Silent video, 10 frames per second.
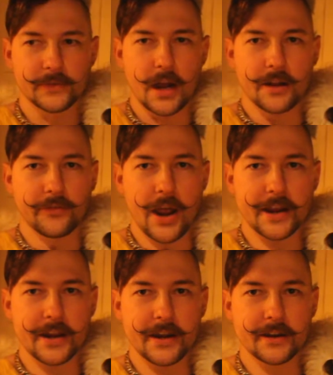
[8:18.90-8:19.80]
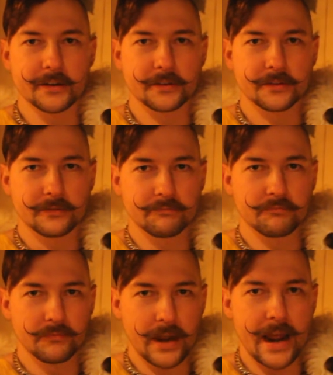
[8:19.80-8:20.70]
Not a Viking,
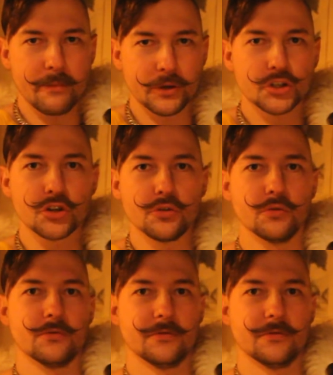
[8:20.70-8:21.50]
am a Jew.